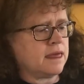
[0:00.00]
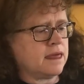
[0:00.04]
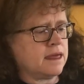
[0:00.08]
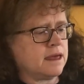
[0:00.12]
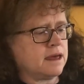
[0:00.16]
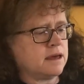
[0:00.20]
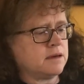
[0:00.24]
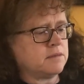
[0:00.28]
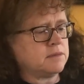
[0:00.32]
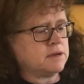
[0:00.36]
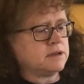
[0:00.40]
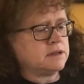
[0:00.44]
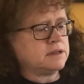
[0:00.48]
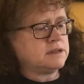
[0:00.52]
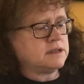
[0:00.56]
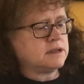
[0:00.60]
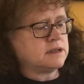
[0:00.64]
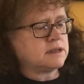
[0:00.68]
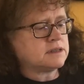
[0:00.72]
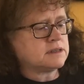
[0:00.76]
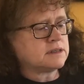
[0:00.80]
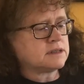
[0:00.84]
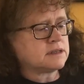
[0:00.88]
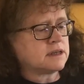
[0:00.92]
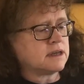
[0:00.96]
and we
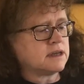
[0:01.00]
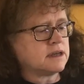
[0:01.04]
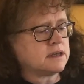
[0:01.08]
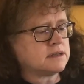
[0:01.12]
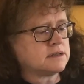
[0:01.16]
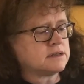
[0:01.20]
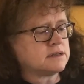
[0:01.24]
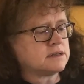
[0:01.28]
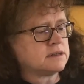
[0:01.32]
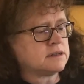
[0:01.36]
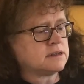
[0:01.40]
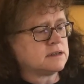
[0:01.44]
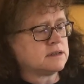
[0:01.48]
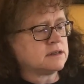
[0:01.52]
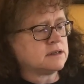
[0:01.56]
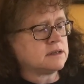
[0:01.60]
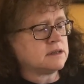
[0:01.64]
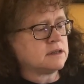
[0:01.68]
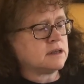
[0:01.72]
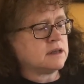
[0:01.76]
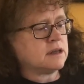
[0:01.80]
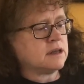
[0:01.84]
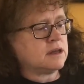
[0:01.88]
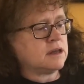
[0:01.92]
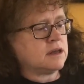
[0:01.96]
just cut
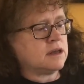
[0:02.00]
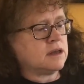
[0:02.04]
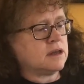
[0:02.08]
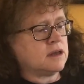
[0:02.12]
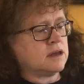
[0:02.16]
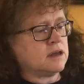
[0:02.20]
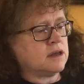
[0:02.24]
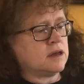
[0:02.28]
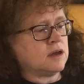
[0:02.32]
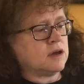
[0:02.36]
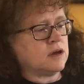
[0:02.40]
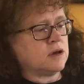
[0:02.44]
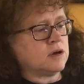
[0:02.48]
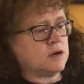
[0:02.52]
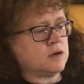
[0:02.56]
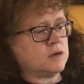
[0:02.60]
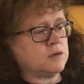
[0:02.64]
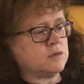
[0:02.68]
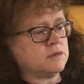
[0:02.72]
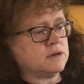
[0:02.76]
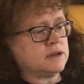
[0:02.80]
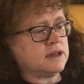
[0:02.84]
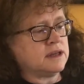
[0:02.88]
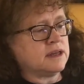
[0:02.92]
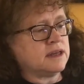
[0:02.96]

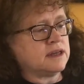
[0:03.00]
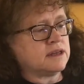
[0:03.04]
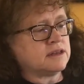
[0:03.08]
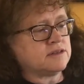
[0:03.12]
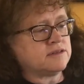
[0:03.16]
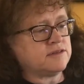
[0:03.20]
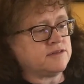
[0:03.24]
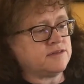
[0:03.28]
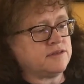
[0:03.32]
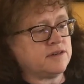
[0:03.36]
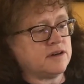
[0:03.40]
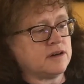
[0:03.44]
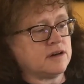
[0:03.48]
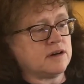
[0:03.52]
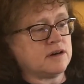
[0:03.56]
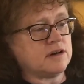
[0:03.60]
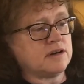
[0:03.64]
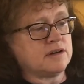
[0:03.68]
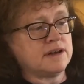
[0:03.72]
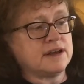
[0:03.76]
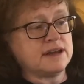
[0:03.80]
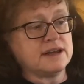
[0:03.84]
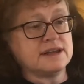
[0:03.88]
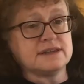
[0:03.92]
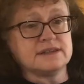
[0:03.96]
only as far
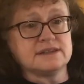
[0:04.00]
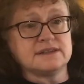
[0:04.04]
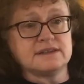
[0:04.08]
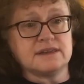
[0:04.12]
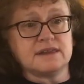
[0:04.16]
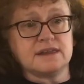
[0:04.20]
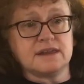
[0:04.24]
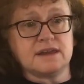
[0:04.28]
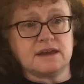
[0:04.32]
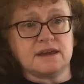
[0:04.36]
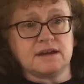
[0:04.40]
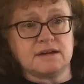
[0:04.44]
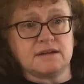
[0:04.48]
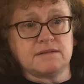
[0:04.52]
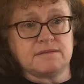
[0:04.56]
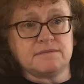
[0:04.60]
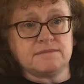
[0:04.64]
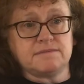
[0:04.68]
as there.